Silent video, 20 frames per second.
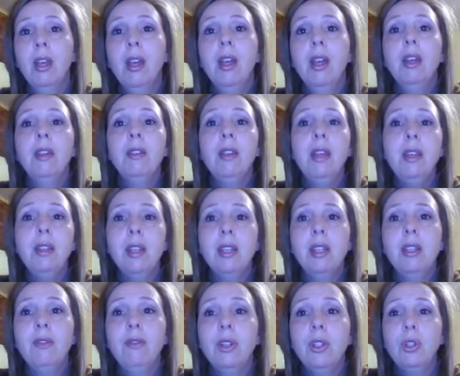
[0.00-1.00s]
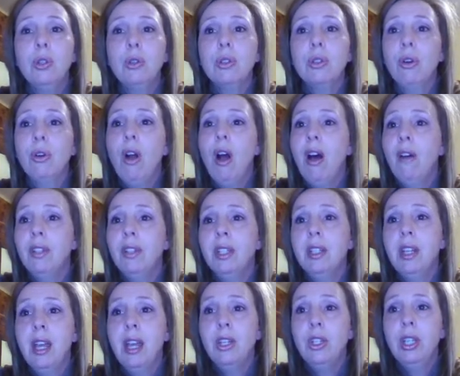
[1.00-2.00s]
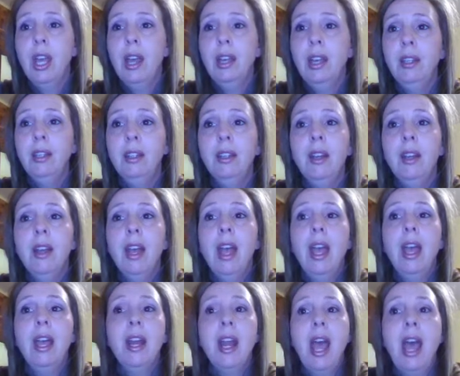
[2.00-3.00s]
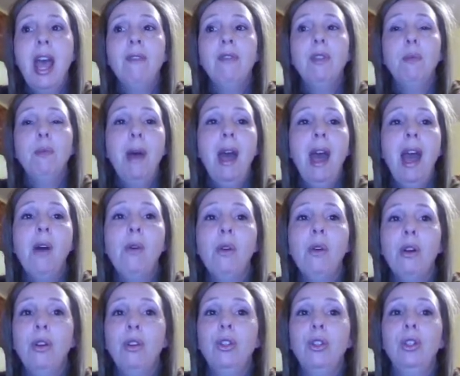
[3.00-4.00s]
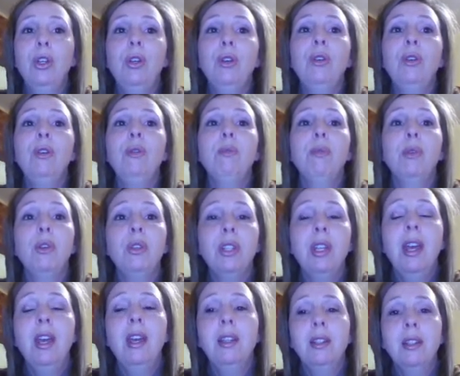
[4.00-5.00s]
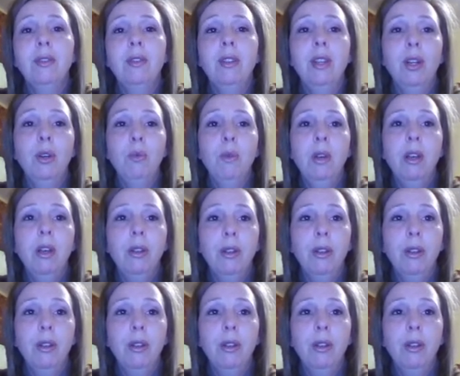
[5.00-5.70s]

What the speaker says: These individuals are often educated and have the power to protect their wealth.